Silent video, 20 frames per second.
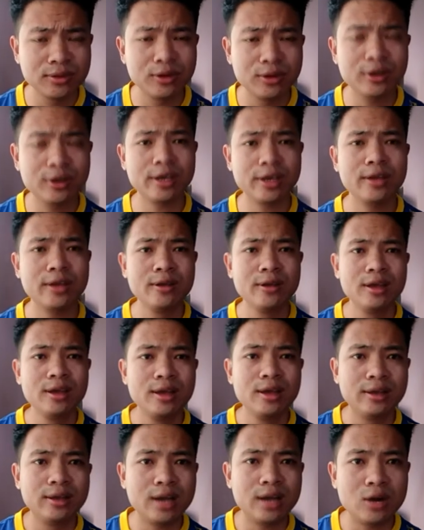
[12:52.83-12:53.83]
Okay,
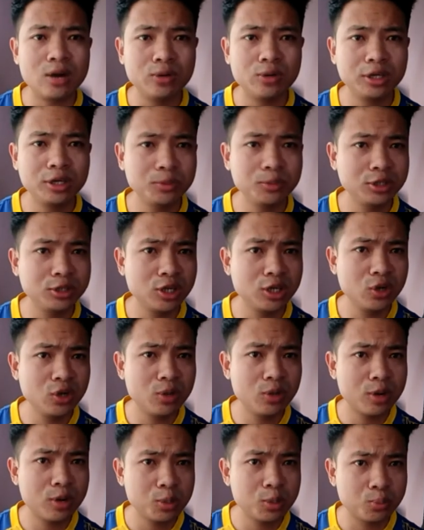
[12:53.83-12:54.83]
now let me tell you
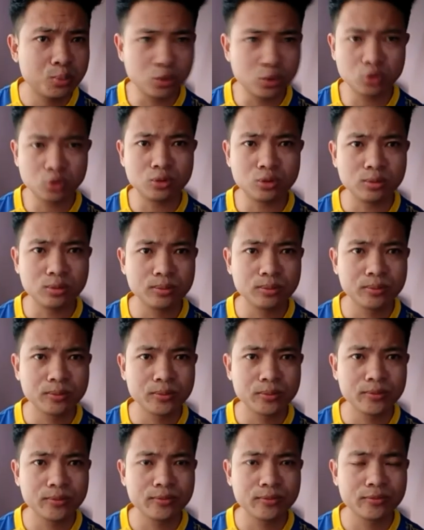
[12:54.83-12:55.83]
about proton.
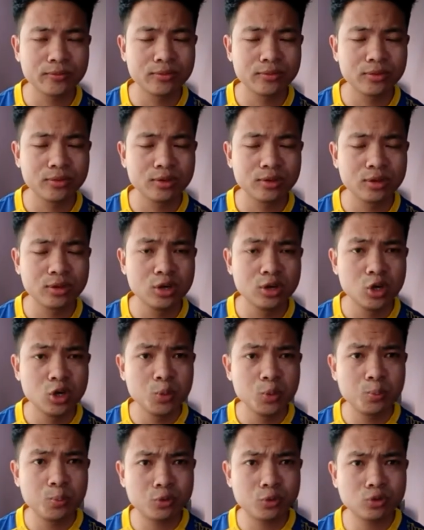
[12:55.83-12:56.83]

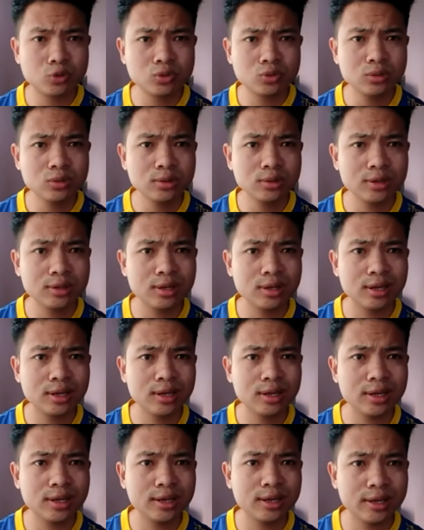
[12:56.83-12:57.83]
Proton
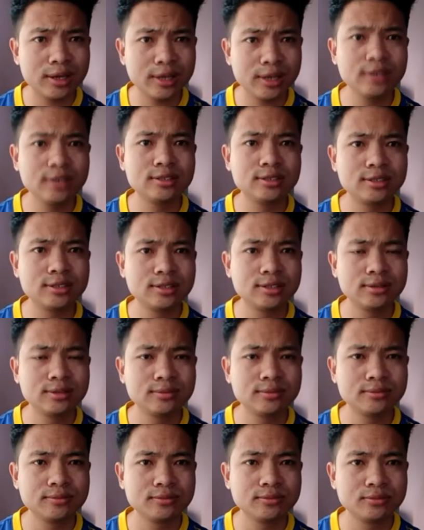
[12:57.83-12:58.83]
is
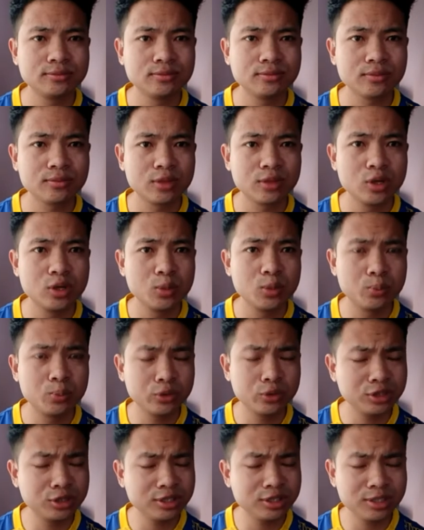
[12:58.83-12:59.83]

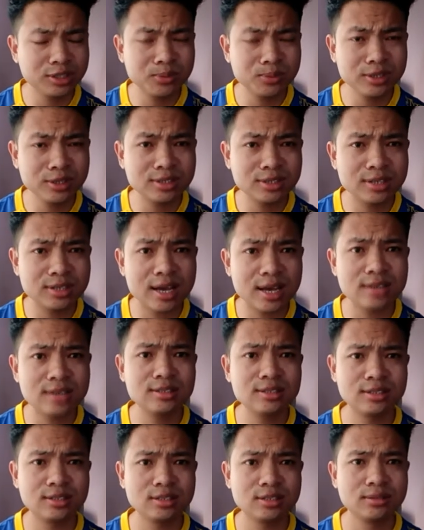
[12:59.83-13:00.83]
positively
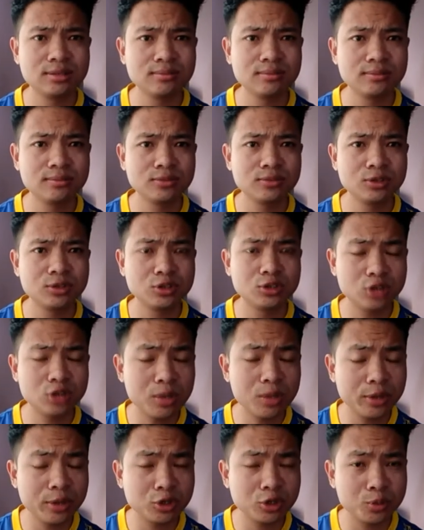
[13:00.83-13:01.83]
charged
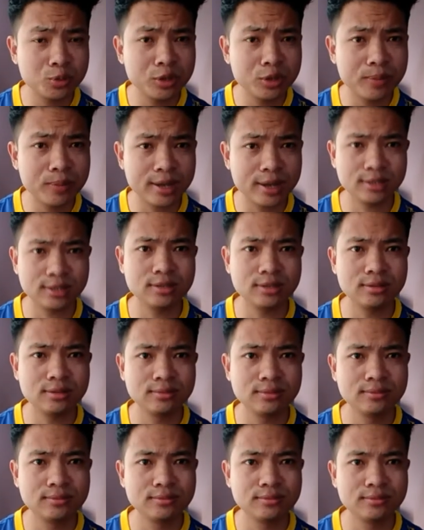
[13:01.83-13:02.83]
subatomic particle,
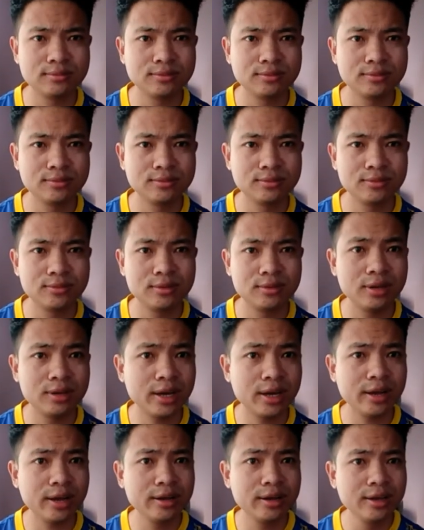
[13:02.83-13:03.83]

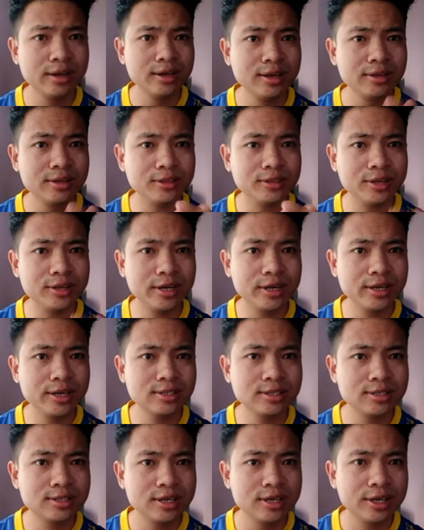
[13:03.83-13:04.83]
and that
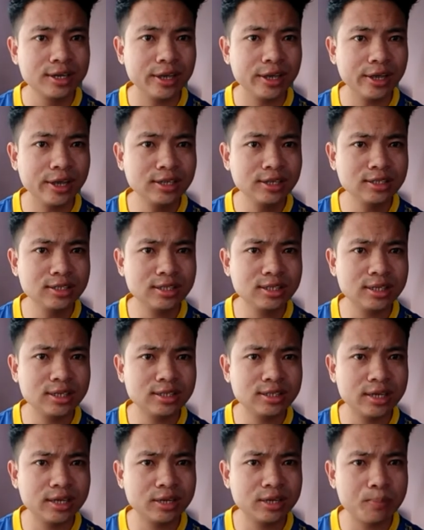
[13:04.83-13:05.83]
is
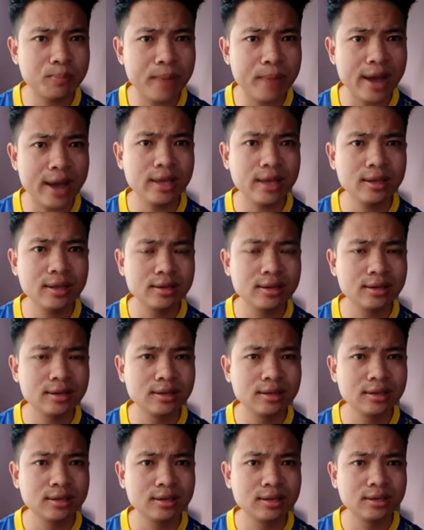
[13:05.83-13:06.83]
indicated by
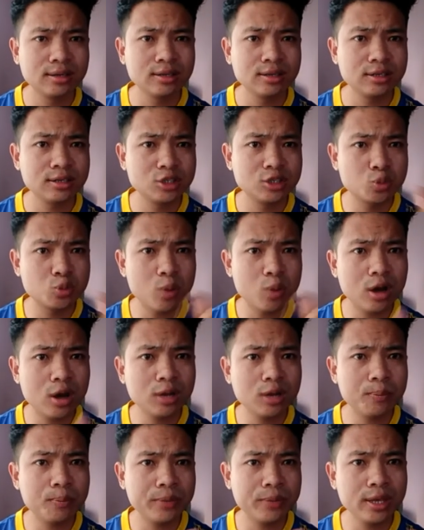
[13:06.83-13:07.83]

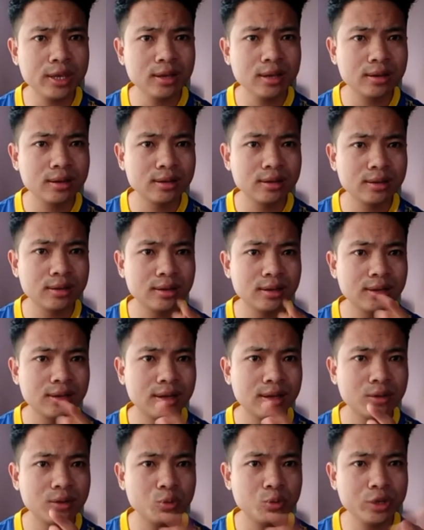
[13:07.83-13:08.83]
small p
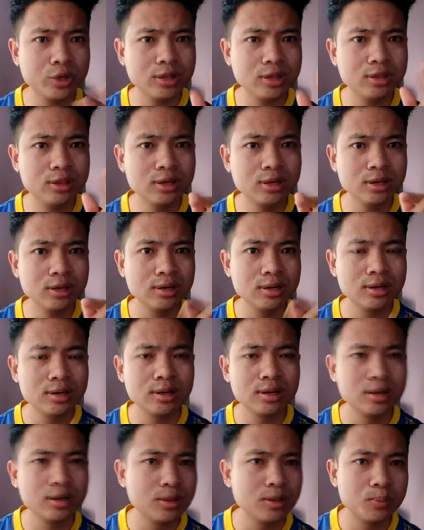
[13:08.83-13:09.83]
with the
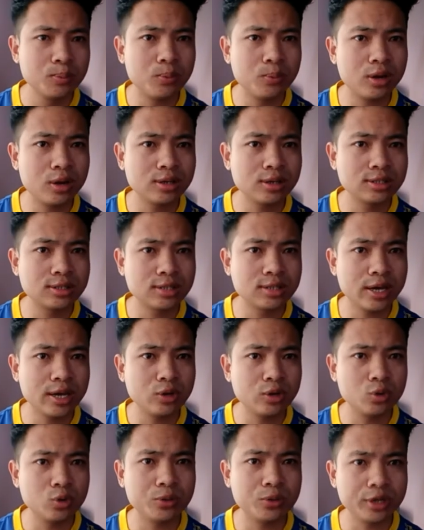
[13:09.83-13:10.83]
plus sign
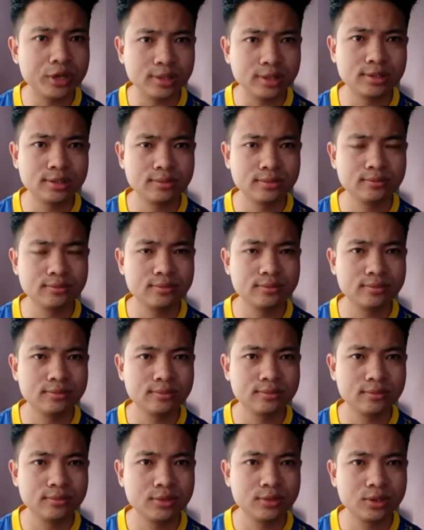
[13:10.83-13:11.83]
over it,
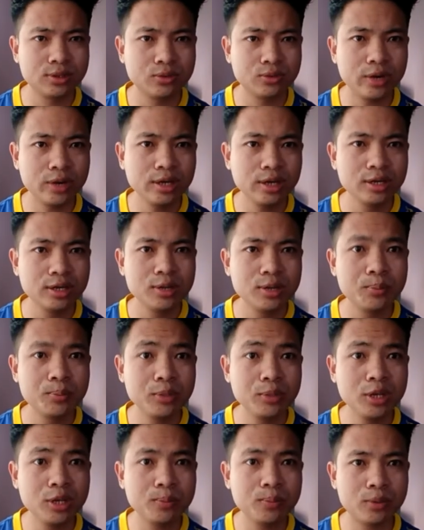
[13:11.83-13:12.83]
right?
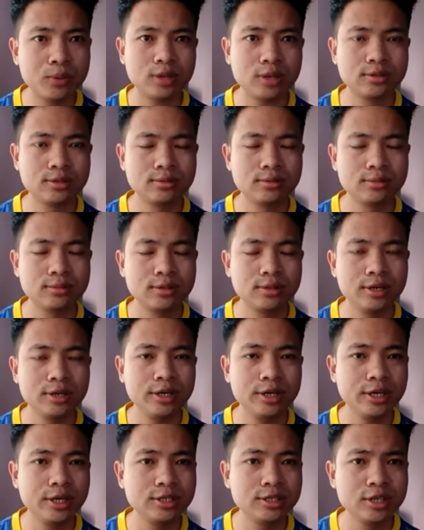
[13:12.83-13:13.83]
P plus,
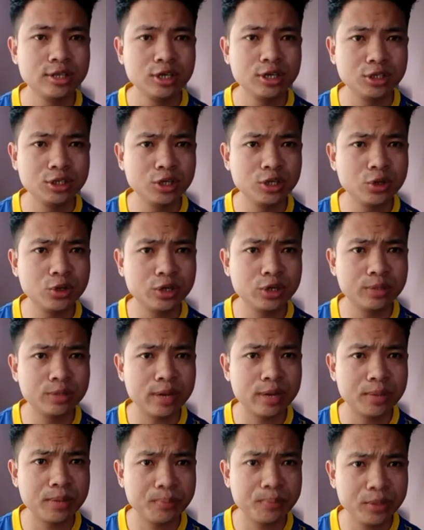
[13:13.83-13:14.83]
it is denoted
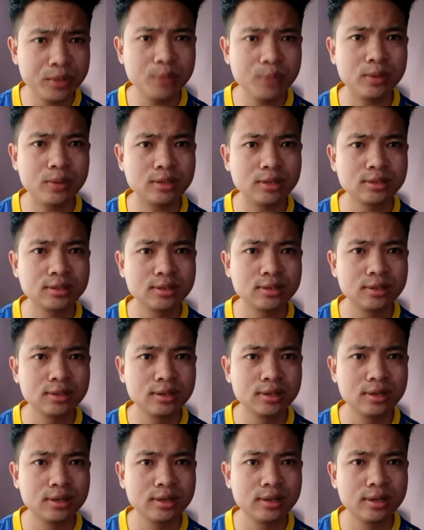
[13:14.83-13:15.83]
by P plus.
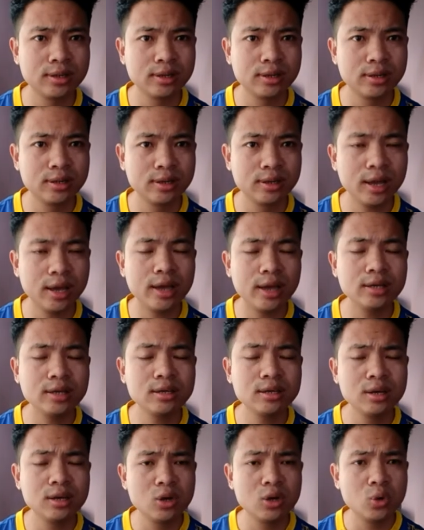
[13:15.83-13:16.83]
And
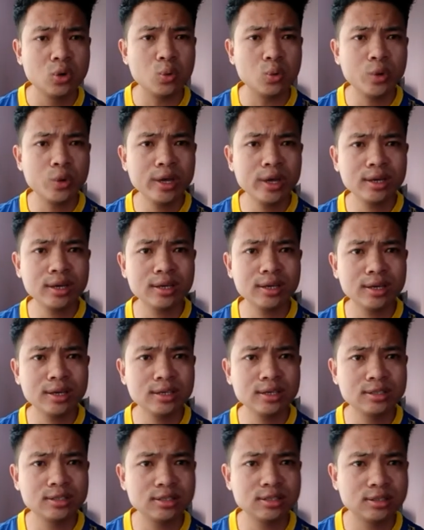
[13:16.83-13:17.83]
where
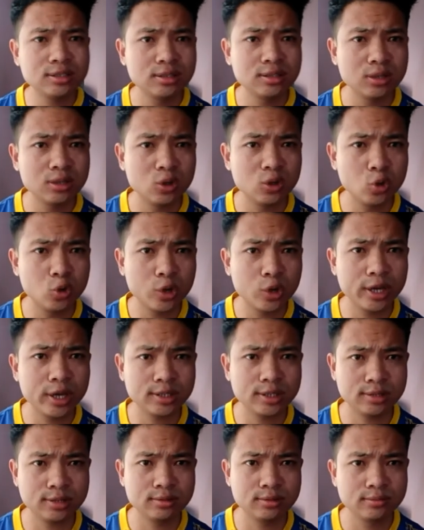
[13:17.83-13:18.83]
is it
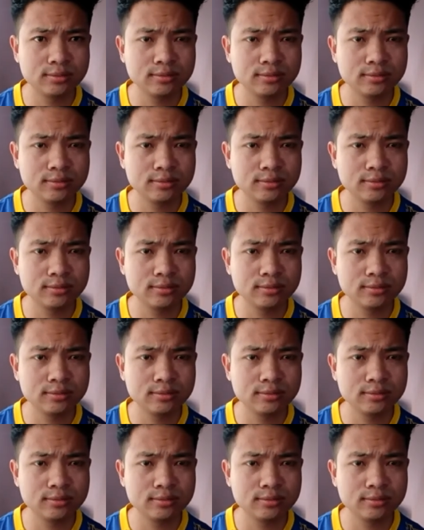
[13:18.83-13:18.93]
located?